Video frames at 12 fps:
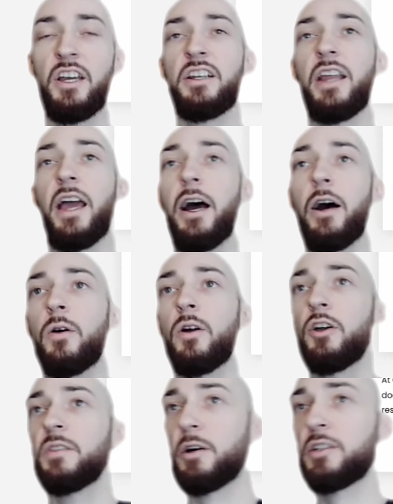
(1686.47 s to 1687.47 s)
Now,
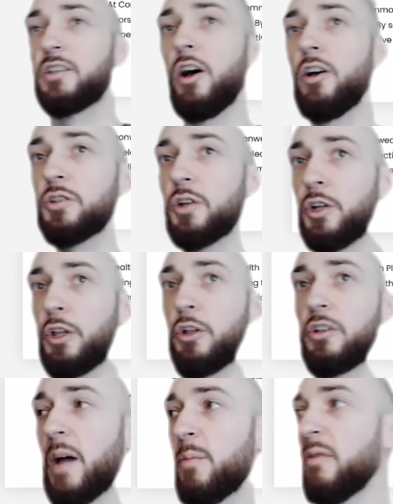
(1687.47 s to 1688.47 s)
there is also another
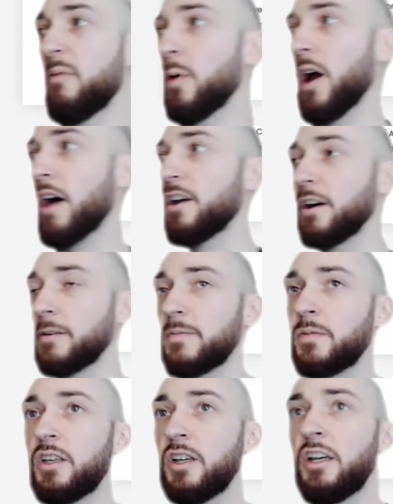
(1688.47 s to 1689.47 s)
type of product.
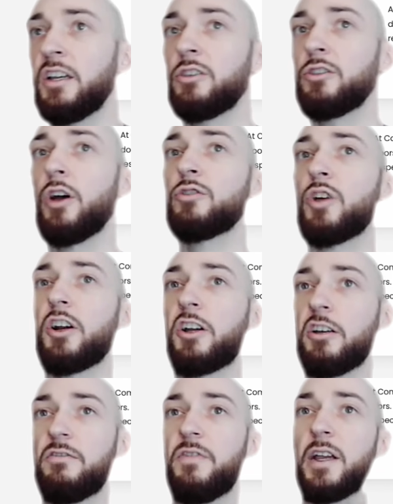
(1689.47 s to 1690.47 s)
Those are
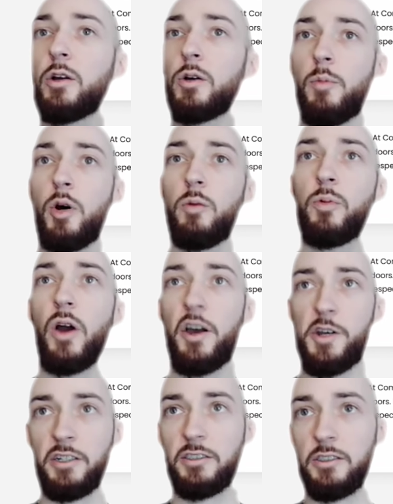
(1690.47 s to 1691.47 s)
configurable
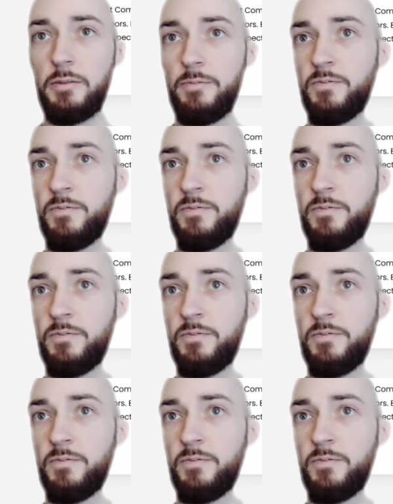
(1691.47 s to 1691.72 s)
products.